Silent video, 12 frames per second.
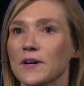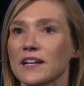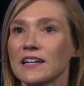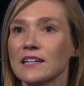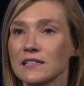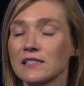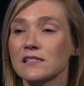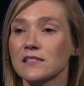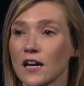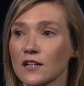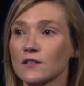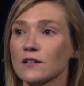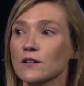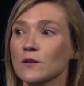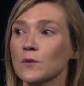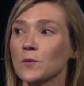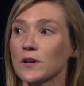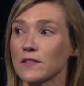But it has stuck
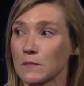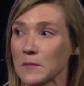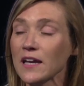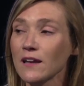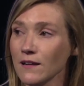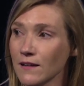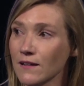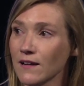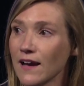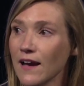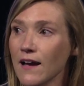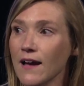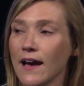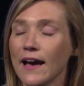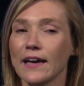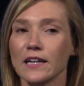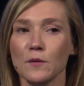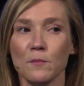with me,
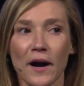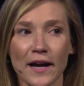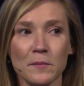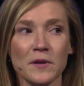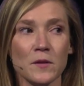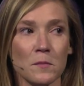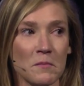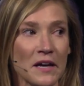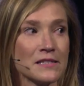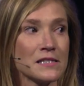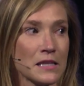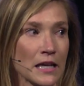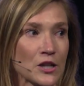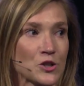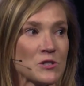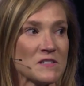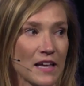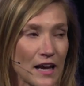and it might be the best thing
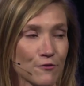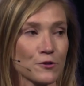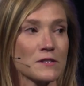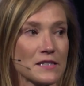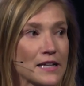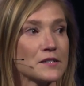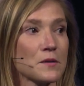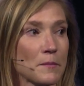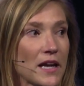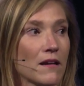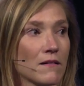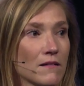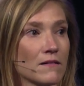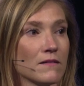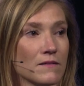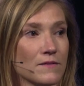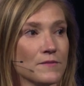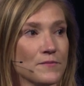she's ever said to me.
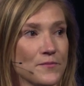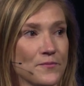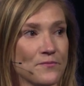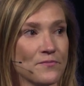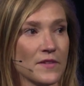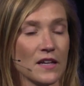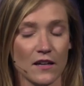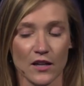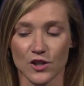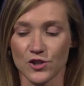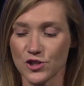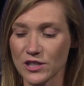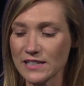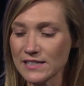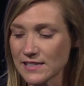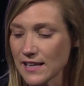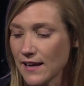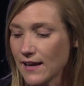
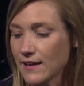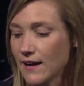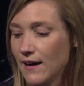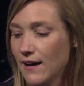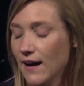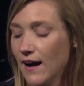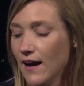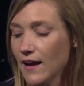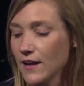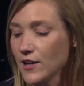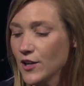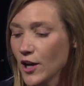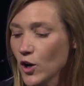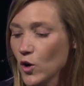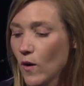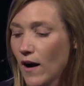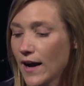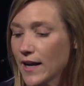She said, you
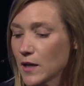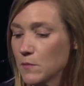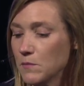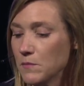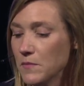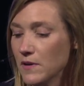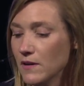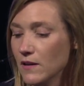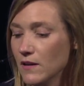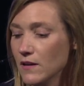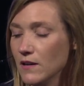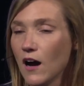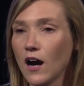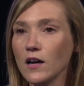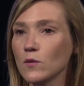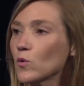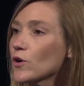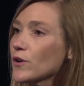know, I am
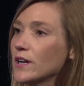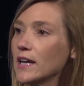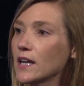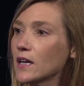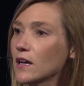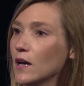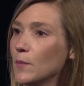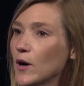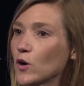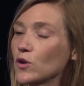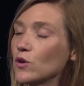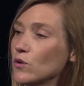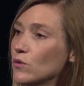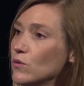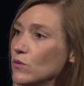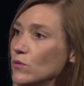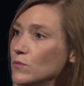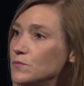not worried about
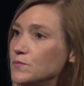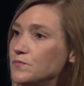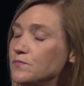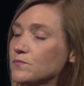you